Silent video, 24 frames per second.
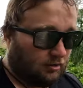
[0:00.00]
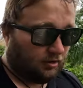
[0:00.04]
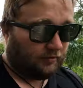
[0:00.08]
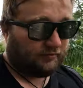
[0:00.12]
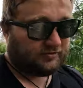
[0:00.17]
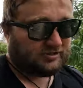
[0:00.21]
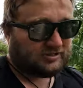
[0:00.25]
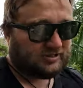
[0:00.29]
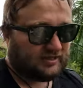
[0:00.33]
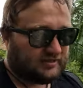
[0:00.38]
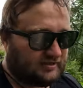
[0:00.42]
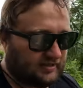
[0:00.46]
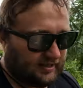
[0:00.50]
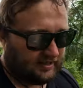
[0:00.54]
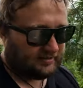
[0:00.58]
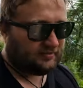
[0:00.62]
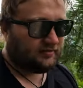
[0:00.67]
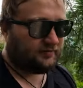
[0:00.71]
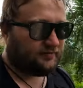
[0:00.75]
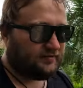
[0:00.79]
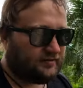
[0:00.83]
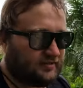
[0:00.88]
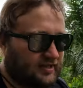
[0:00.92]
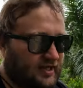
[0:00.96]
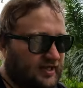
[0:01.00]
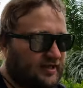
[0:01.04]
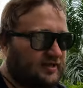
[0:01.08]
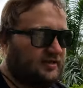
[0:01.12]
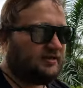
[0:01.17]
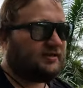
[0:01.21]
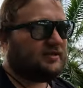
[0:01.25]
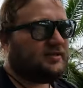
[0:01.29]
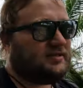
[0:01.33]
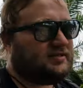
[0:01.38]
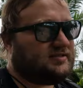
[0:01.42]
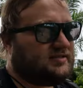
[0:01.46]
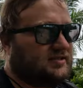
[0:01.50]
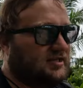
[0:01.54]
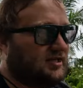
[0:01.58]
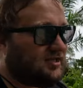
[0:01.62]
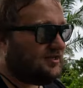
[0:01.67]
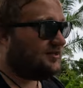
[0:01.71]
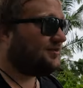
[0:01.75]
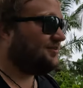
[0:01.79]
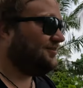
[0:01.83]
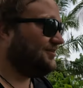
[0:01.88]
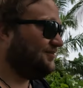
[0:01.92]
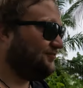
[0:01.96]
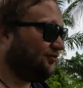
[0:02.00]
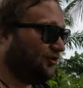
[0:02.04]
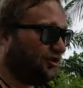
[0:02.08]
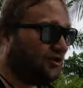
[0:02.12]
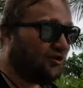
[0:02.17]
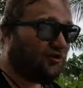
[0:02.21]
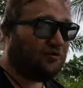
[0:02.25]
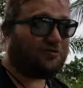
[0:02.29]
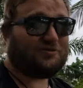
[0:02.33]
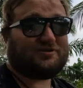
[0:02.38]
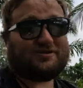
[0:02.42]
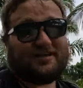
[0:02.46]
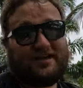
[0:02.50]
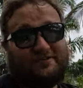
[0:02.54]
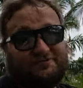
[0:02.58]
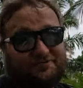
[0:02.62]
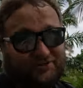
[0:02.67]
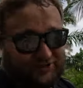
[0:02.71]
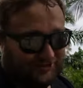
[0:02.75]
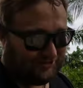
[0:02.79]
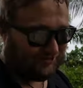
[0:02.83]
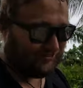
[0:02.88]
Obviously, at the end of the day, it is for your own safety,